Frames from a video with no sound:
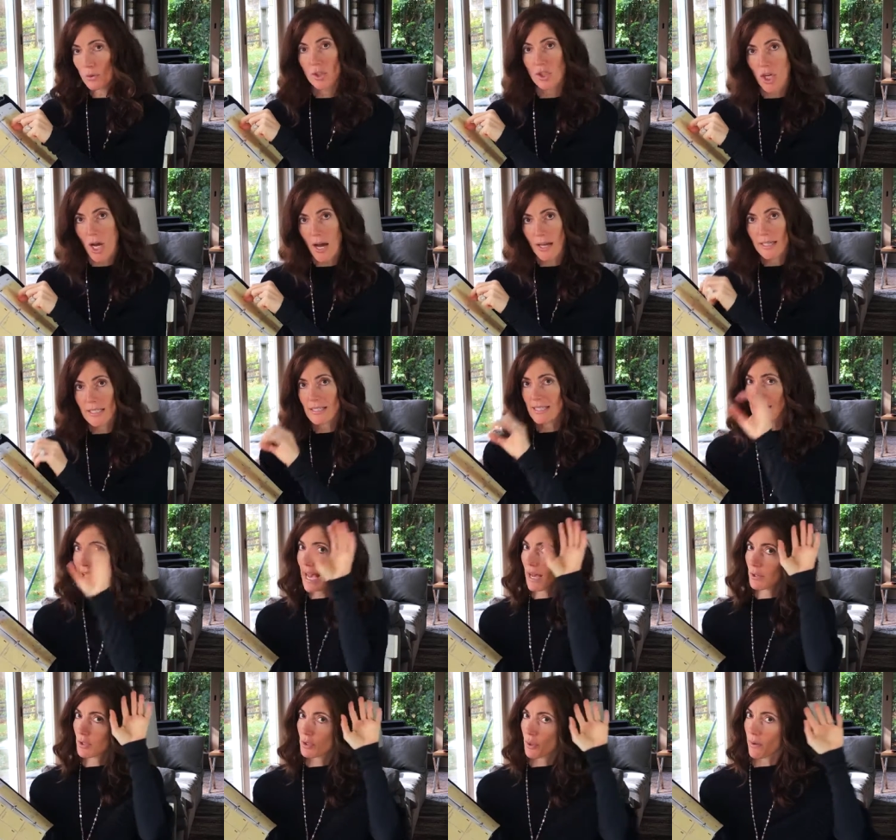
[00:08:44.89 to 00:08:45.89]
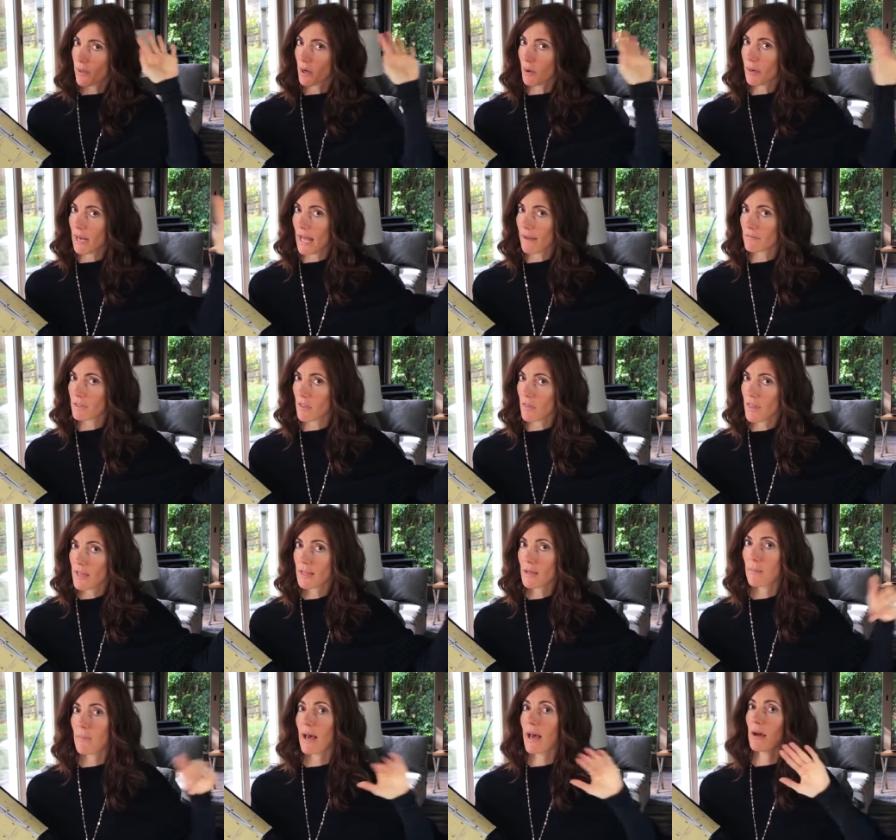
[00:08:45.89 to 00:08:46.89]
jot it down so I don't have to
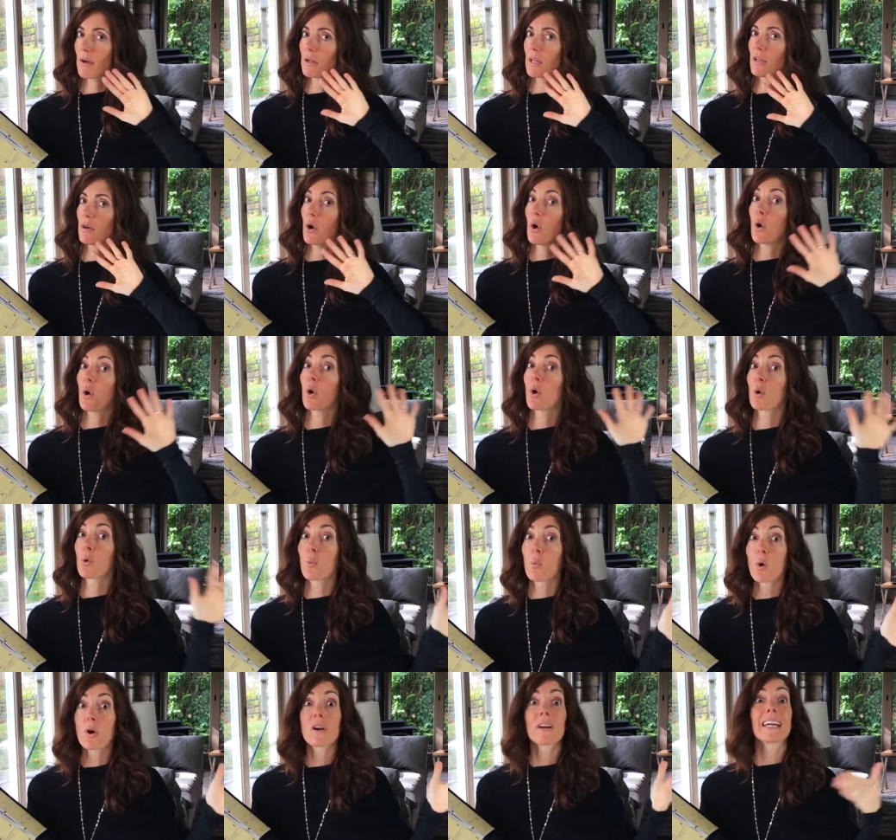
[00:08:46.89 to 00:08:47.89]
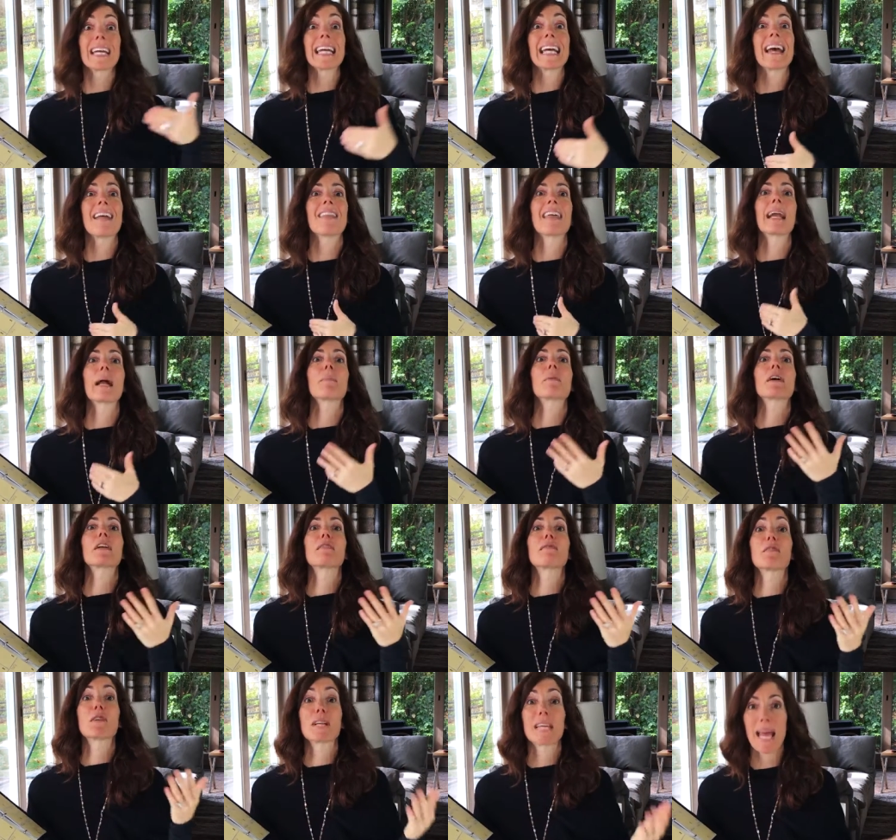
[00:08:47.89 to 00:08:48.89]
think about it or worry that I'm going
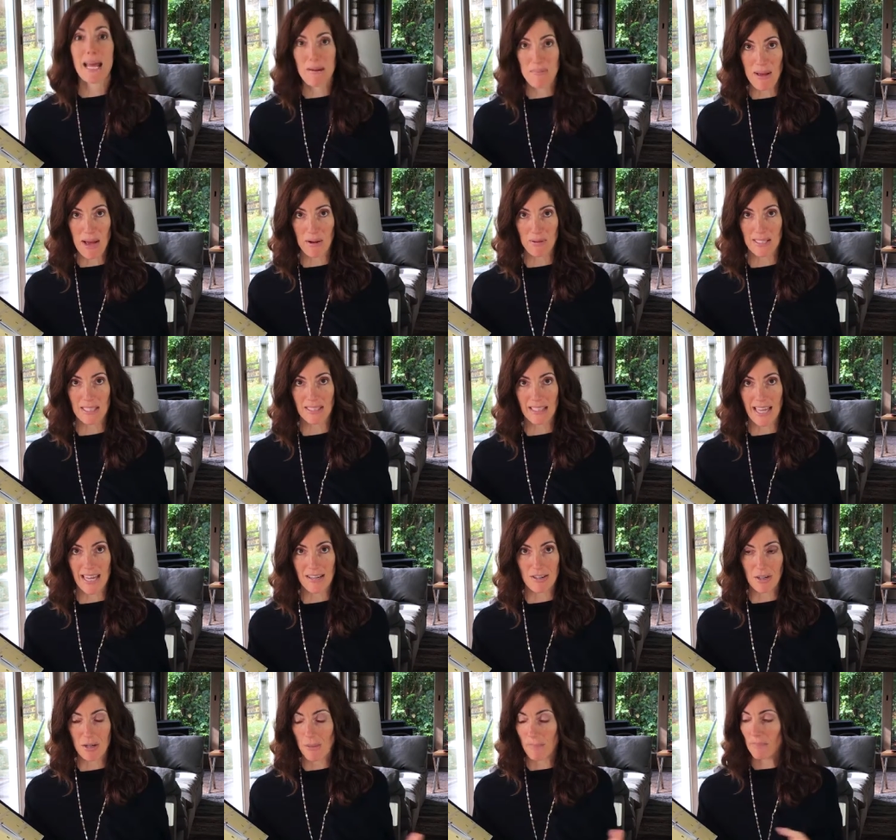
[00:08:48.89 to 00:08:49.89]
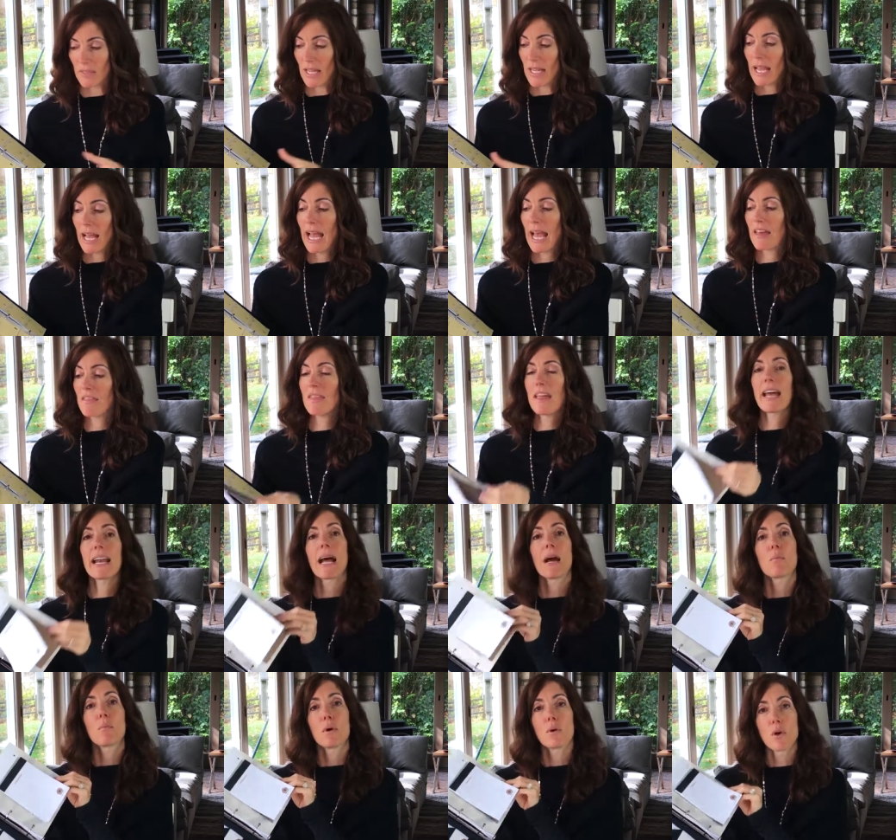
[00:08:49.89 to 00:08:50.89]
to forget about it later. And
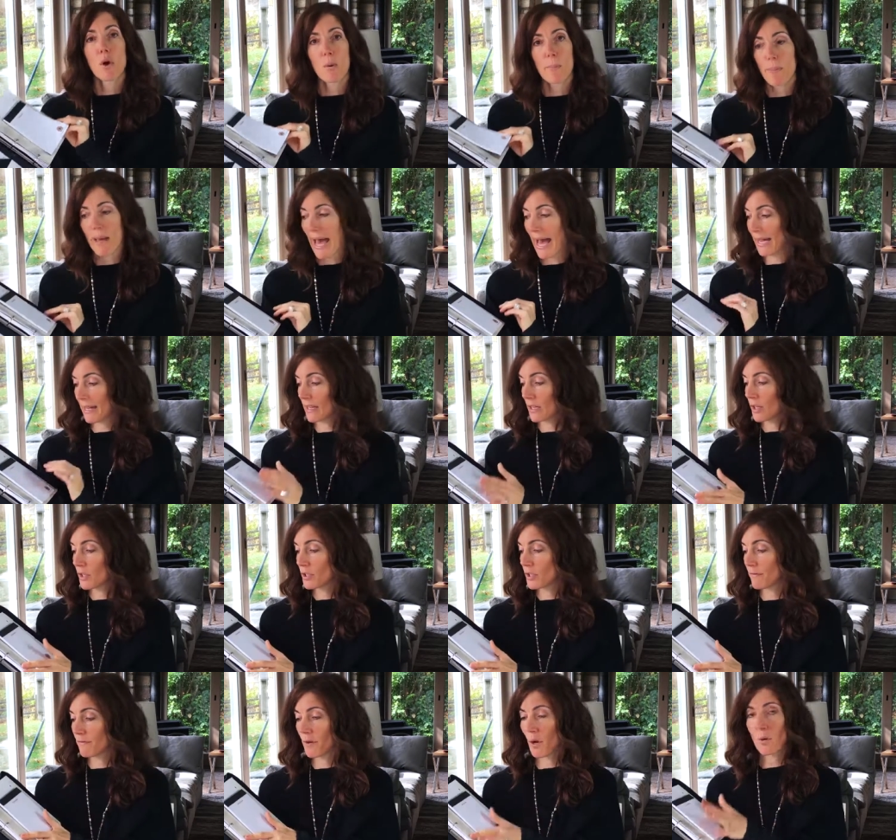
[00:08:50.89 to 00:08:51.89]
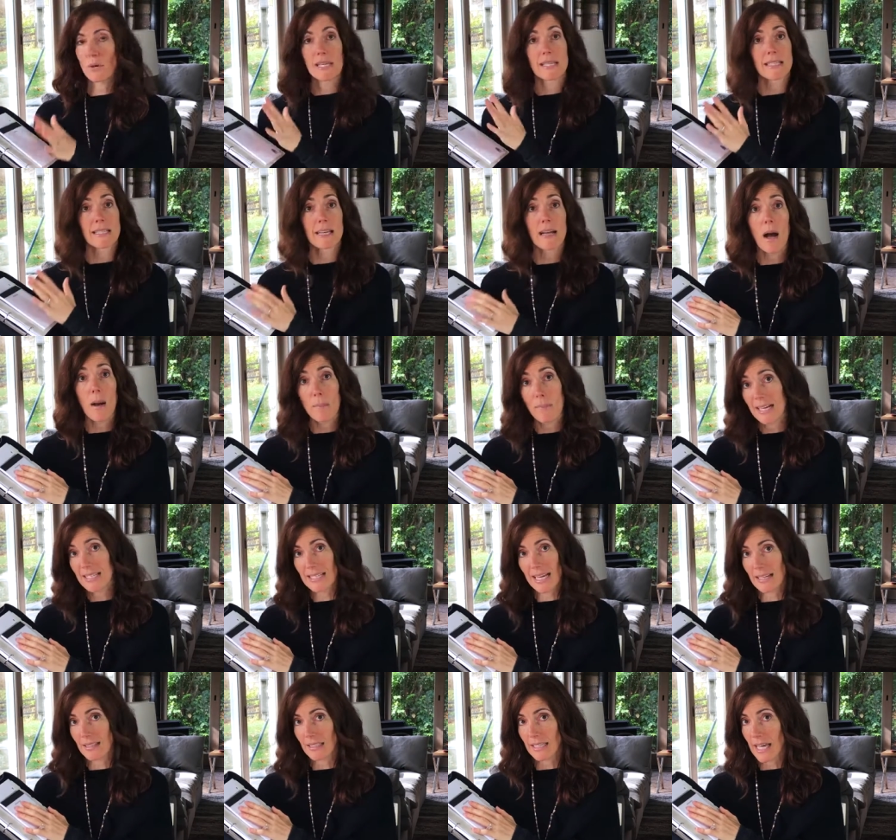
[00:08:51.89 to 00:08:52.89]
then I will go back to focusing on my
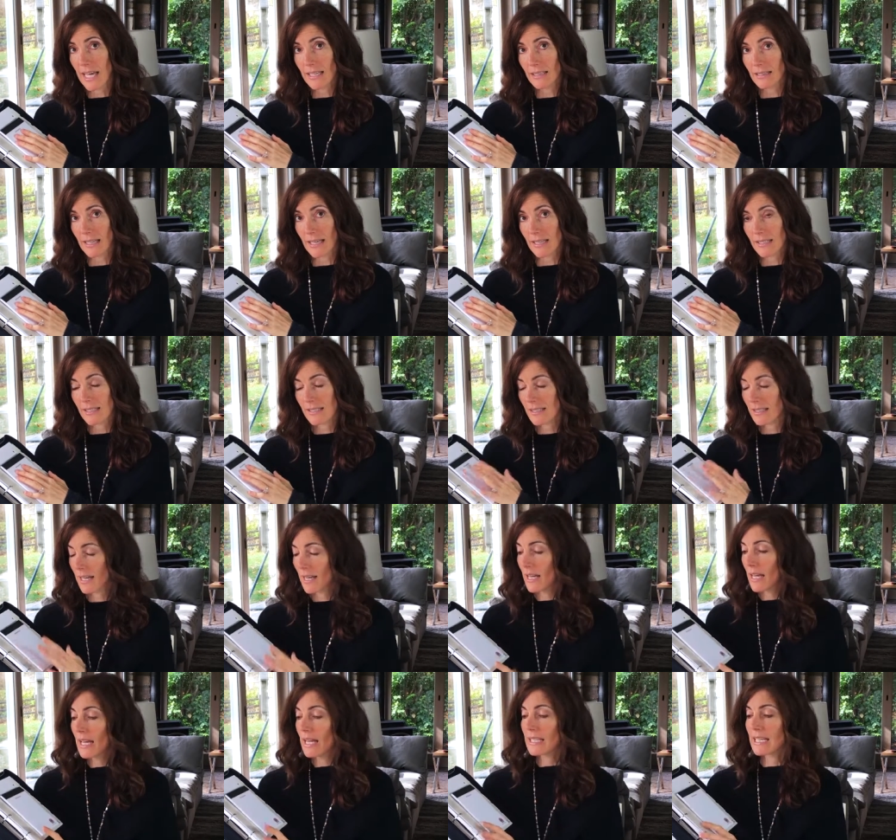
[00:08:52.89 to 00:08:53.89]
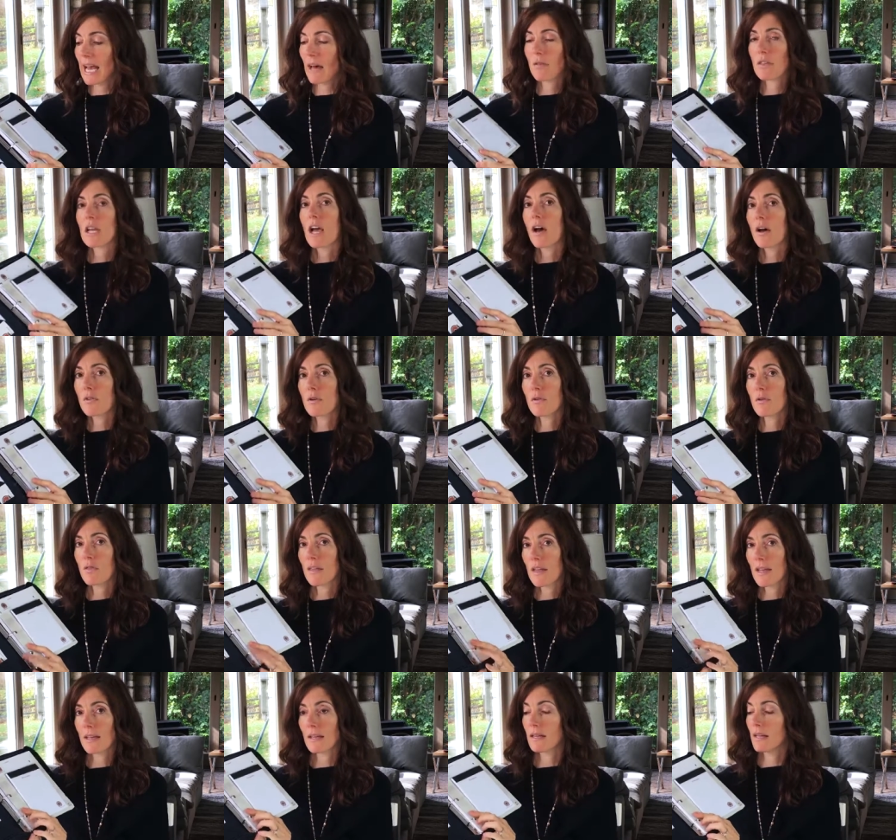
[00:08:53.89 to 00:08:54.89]
daily hit list. Now, the other
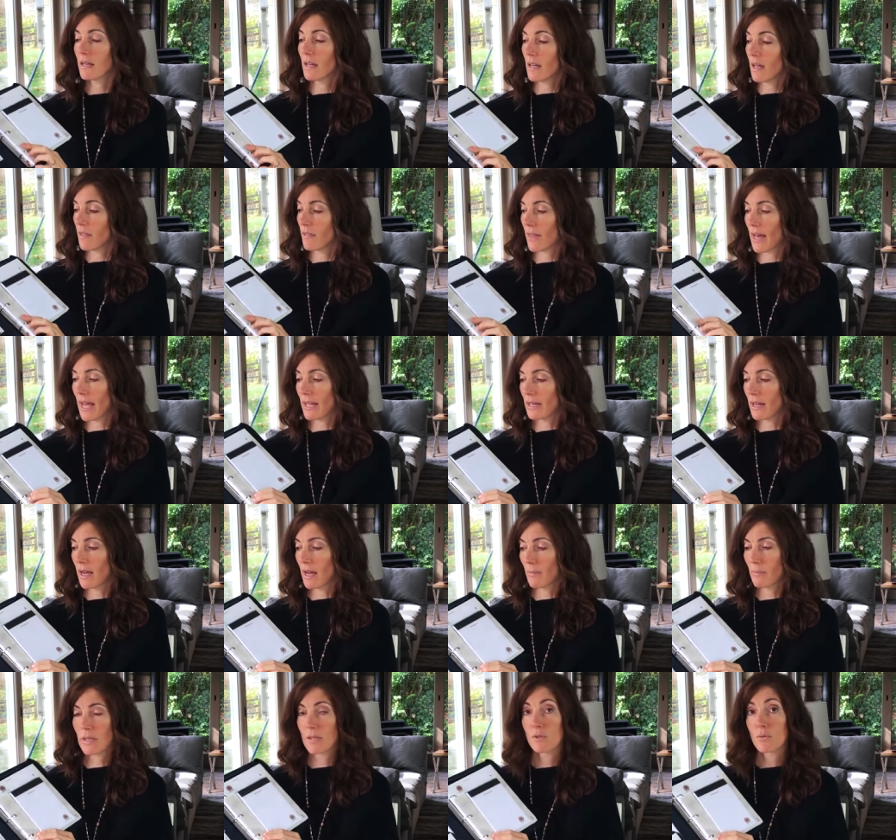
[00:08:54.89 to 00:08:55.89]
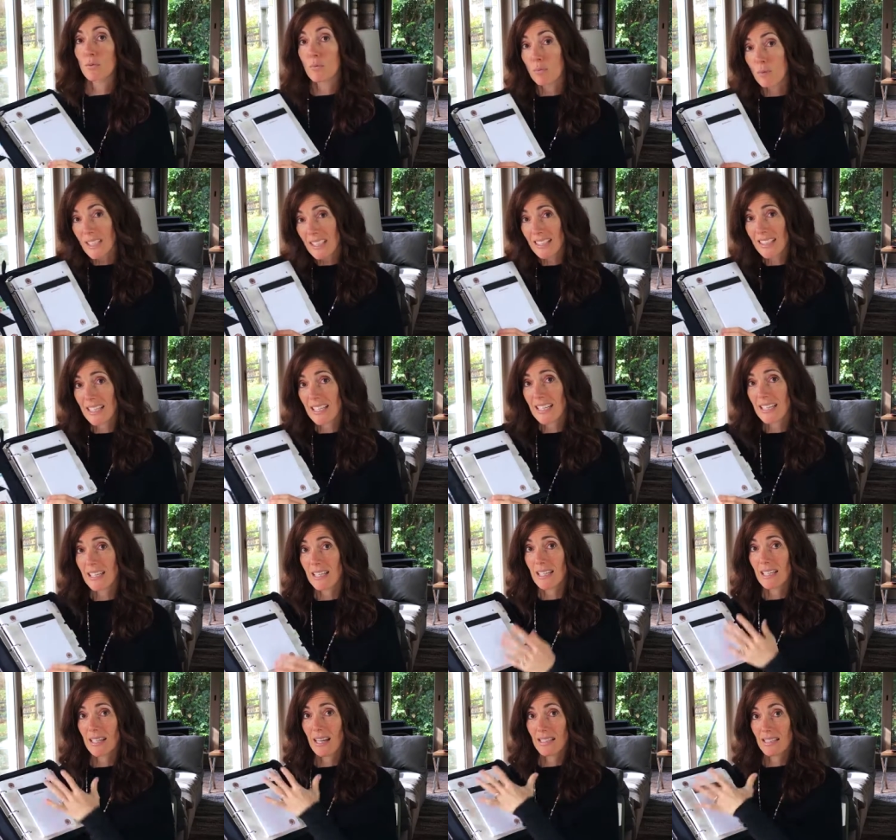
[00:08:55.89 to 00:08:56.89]
thing that is
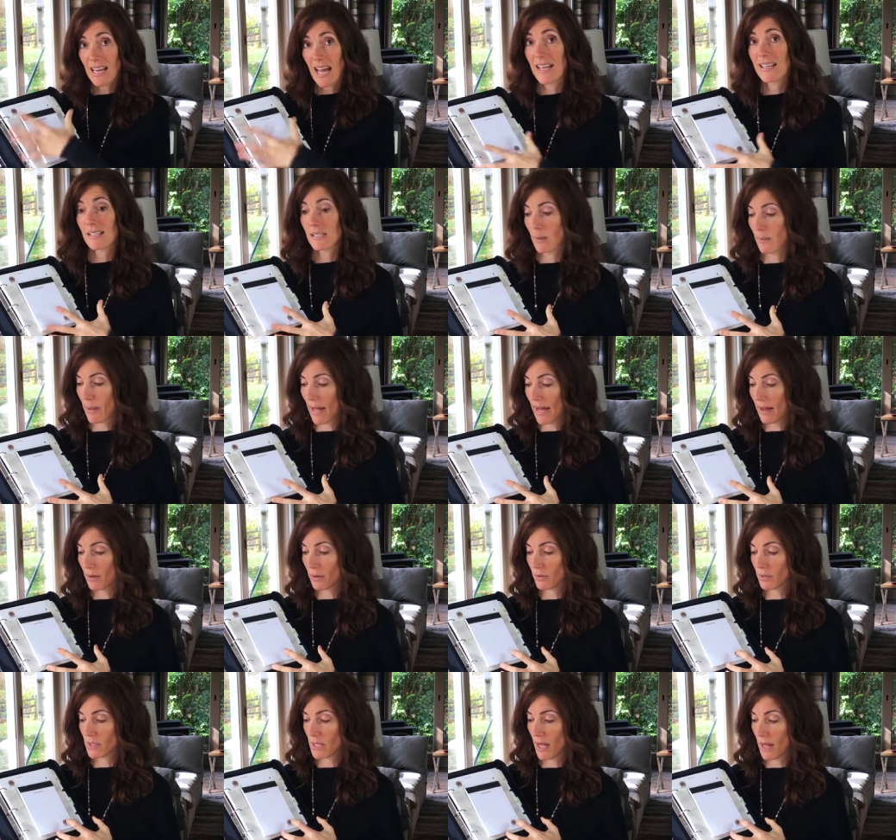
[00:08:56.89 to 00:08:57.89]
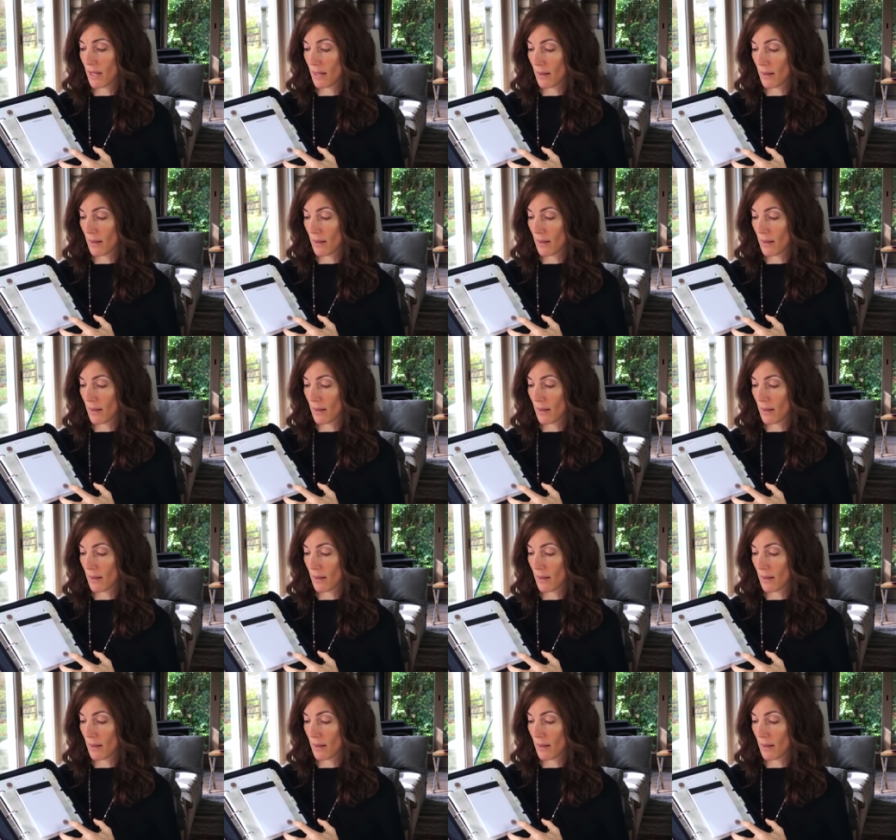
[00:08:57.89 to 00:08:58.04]
really nice about